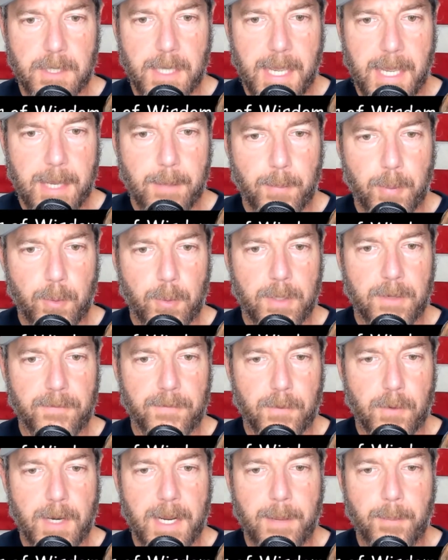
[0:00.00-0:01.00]
aim point
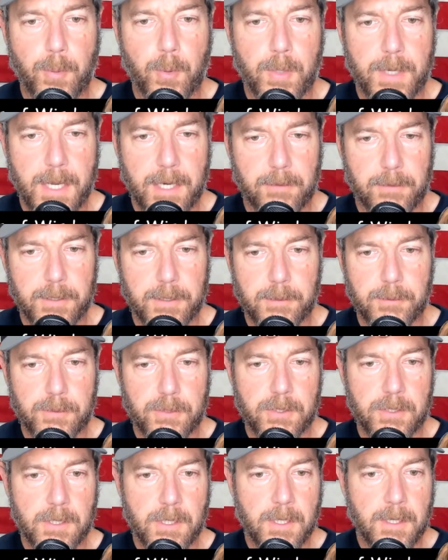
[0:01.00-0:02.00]
for aim point
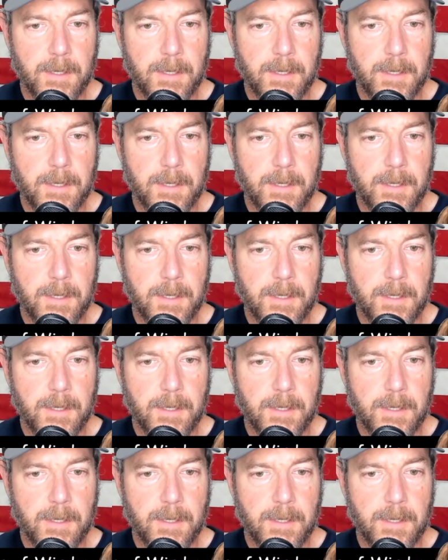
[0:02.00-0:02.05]
acros,